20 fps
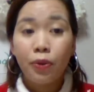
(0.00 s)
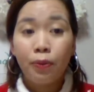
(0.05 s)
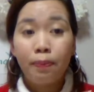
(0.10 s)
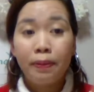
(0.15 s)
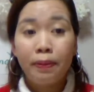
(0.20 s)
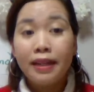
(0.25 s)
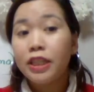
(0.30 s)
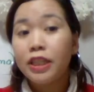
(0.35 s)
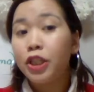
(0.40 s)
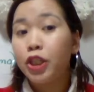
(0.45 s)
So
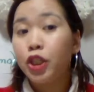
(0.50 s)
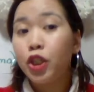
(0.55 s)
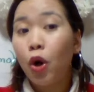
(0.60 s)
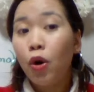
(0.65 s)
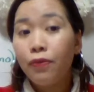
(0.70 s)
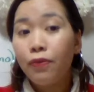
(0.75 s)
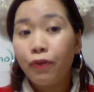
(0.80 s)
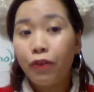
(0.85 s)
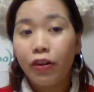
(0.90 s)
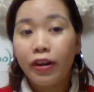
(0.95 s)
please
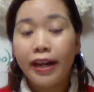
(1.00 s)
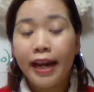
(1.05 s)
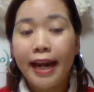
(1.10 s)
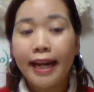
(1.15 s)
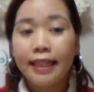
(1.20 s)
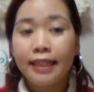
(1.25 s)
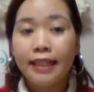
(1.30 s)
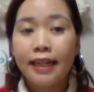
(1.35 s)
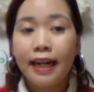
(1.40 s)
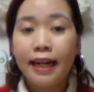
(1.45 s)
don't
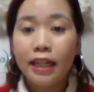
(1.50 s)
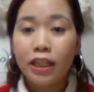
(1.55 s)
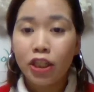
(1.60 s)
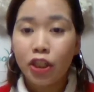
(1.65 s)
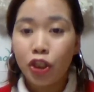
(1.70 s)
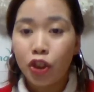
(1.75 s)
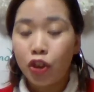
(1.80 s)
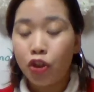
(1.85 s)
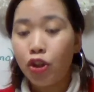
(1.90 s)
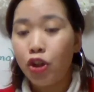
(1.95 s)
forget,
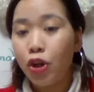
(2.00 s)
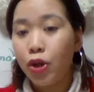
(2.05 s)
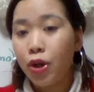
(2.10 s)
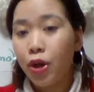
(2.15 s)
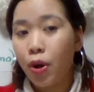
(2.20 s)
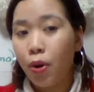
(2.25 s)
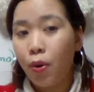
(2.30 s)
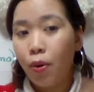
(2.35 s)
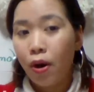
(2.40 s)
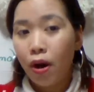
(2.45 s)
guys, to, you
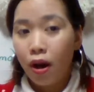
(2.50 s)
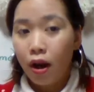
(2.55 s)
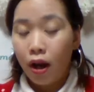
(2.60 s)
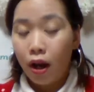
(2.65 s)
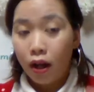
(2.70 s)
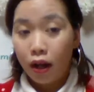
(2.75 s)
know,